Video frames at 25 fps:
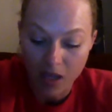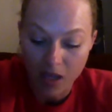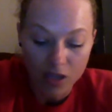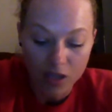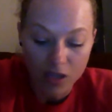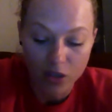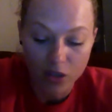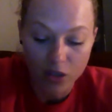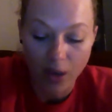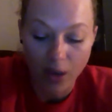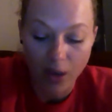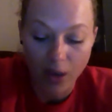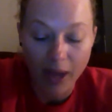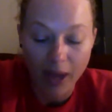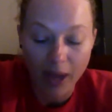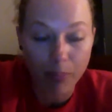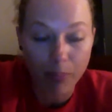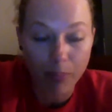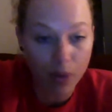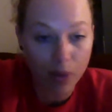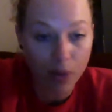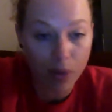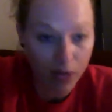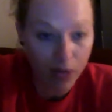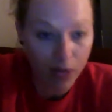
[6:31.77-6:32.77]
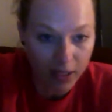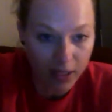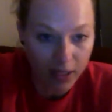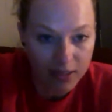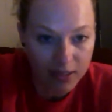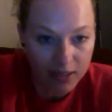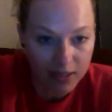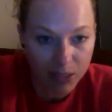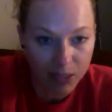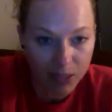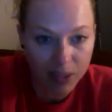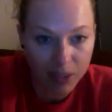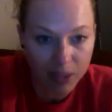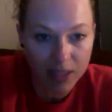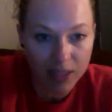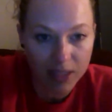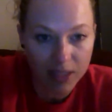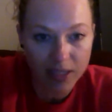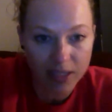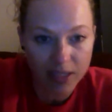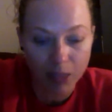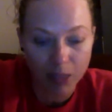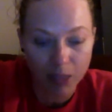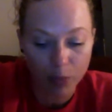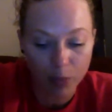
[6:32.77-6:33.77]
So hypocalcemia is
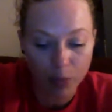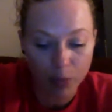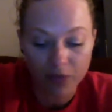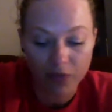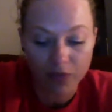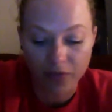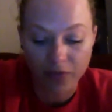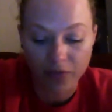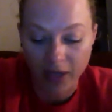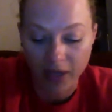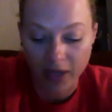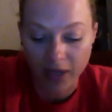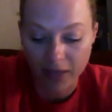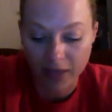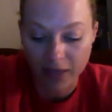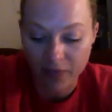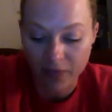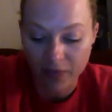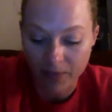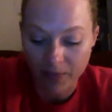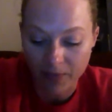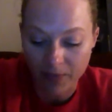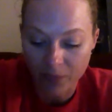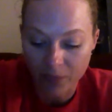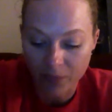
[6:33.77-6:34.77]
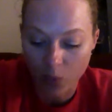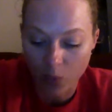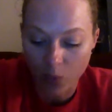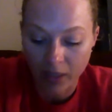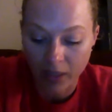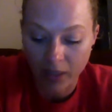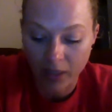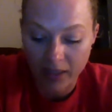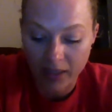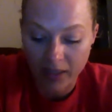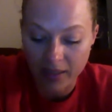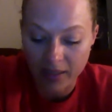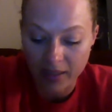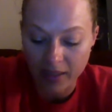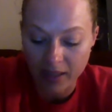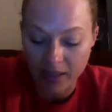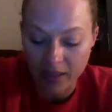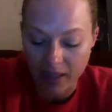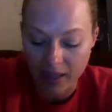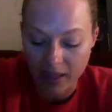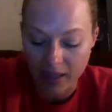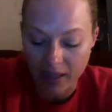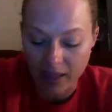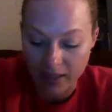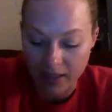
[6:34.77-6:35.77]
8.5 or anything
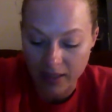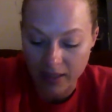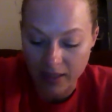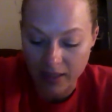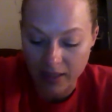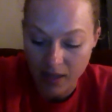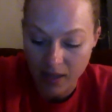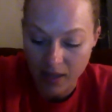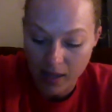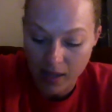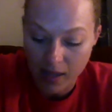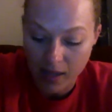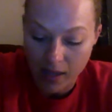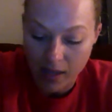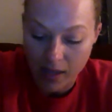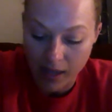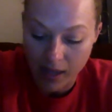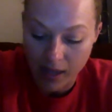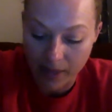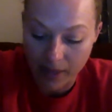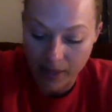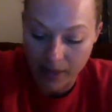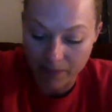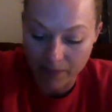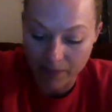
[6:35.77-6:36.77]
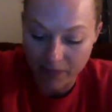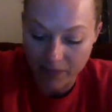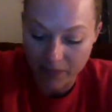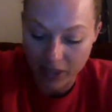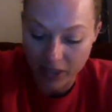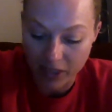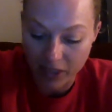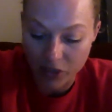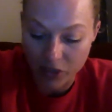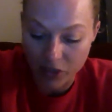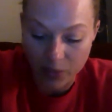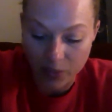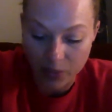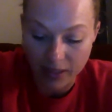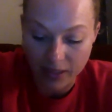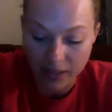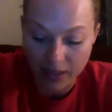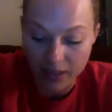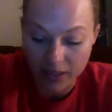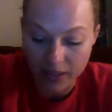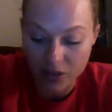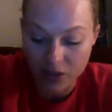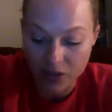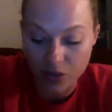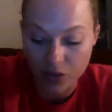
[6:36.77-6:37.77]
less than. It is
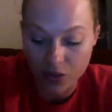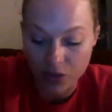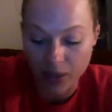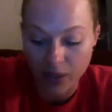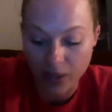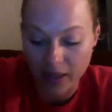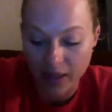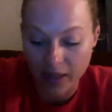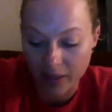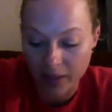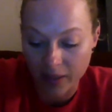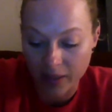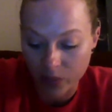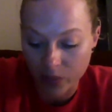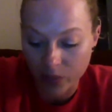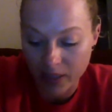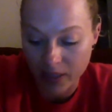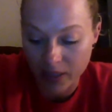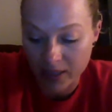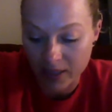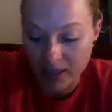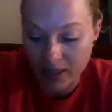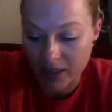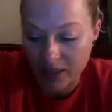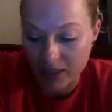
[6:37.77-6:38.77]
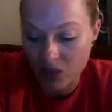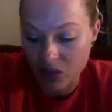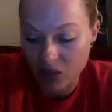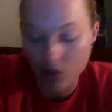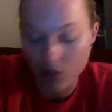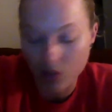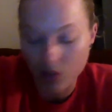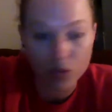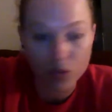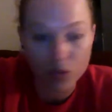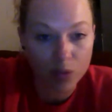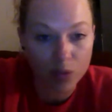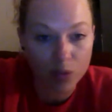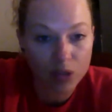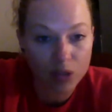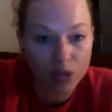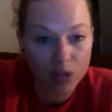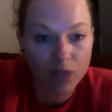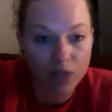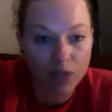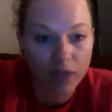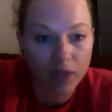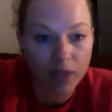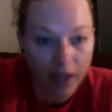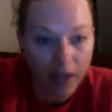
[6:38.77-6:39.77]
related to inadequate intestinal absorption
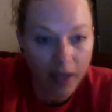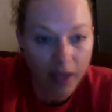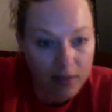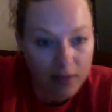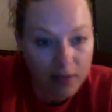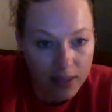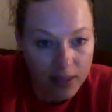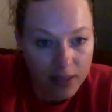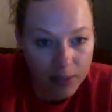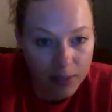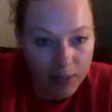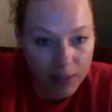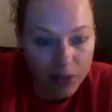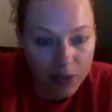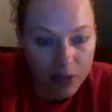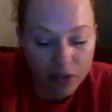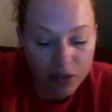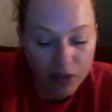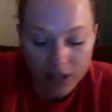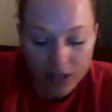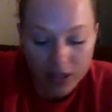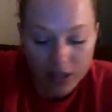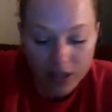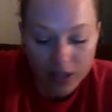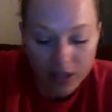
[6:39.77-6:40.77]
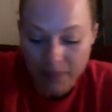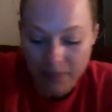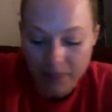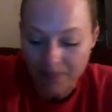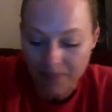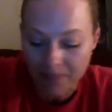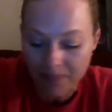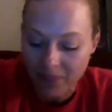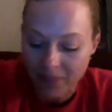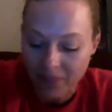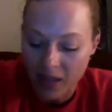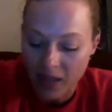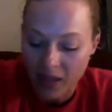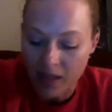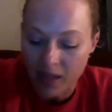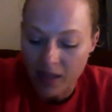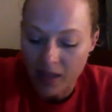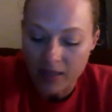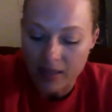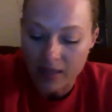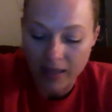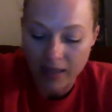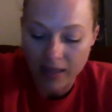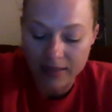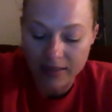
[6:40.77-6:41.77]
of the calcium in your system.
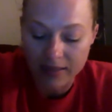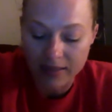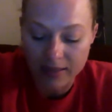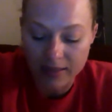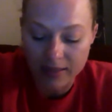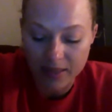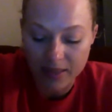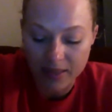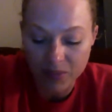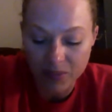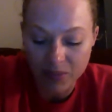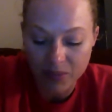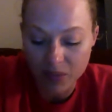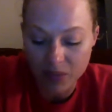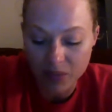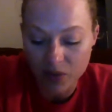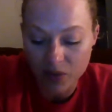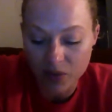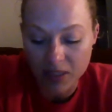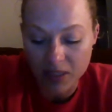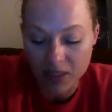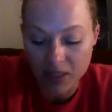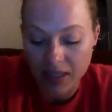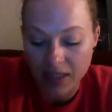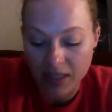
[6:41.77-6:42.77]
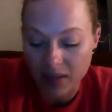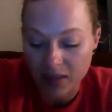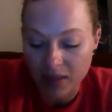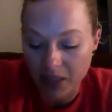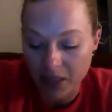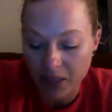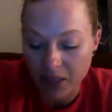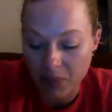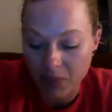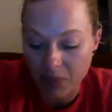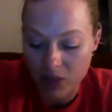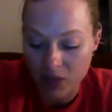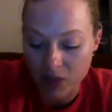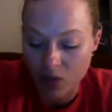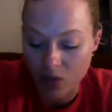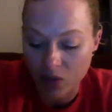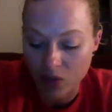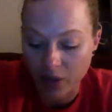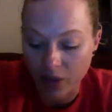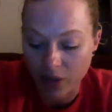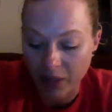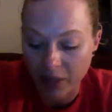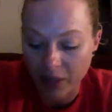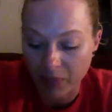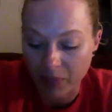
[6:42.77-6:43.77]
Signs and symptoms are tingling, muscle
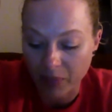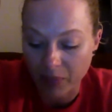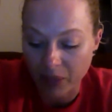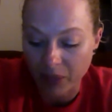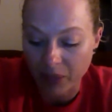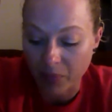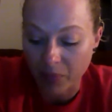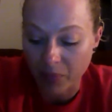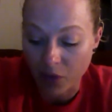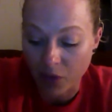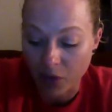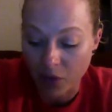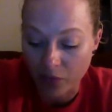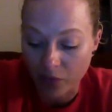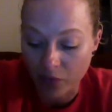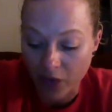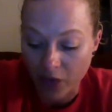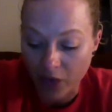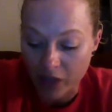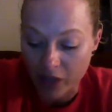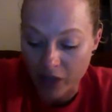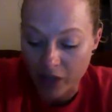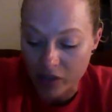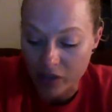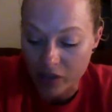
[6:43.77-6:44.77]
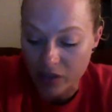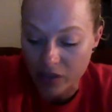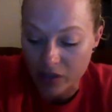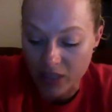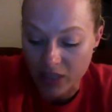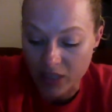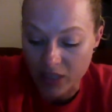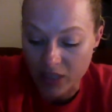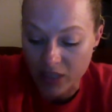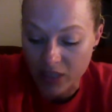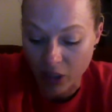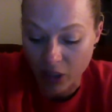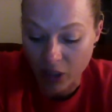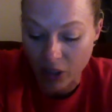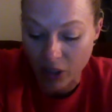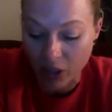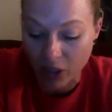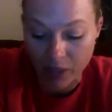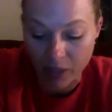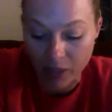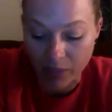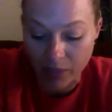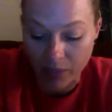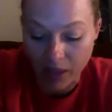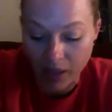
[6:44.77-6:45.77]
cramping, bone fractures, stomach
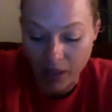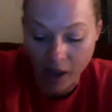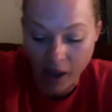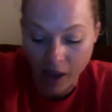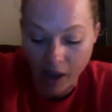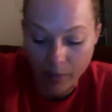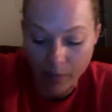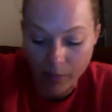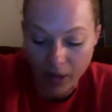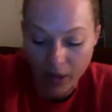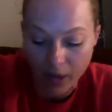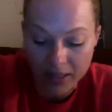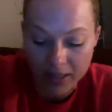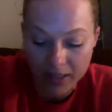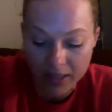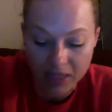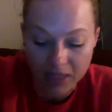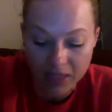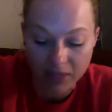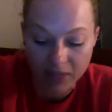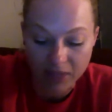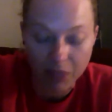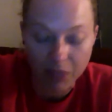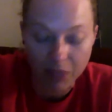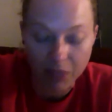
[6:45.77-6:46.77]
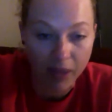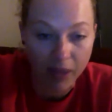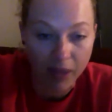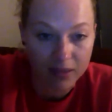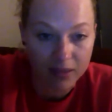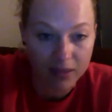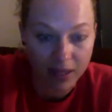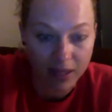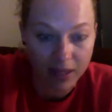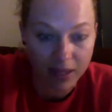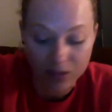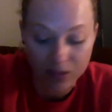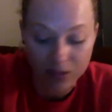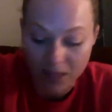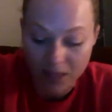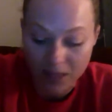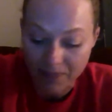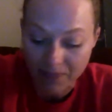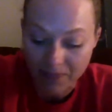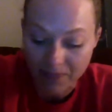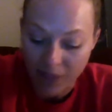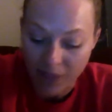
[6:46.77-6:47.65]
cramping, hyperactivity bowel sounds,